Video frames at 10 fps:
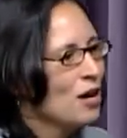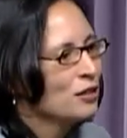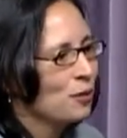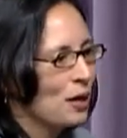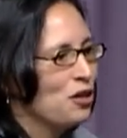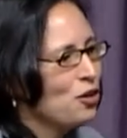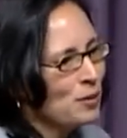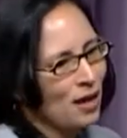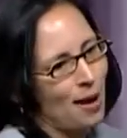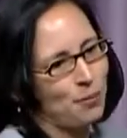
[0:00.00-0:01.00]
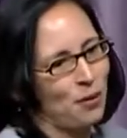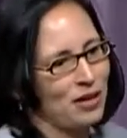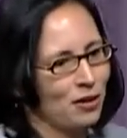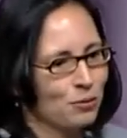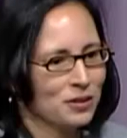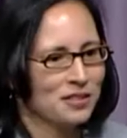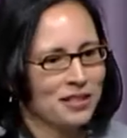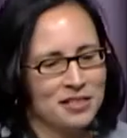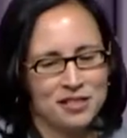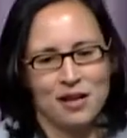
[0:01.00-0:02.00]
So a human operator will sit
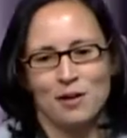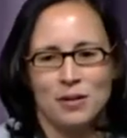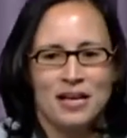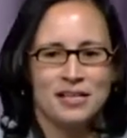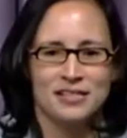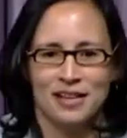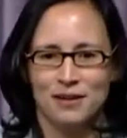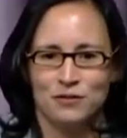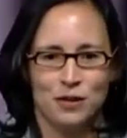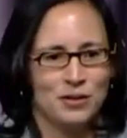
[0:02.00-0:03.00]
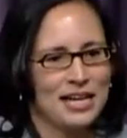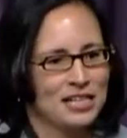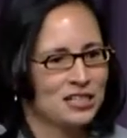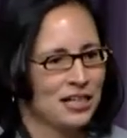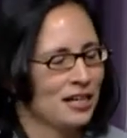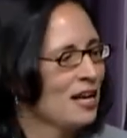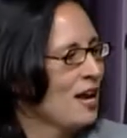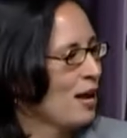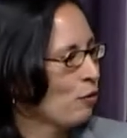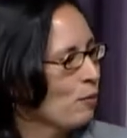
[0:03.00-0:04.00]
in some safe location
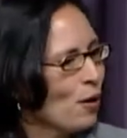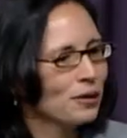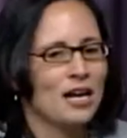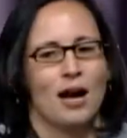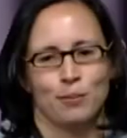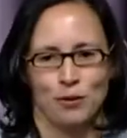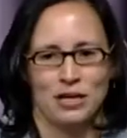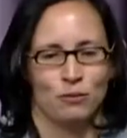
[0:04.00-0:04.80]
and remotely operate a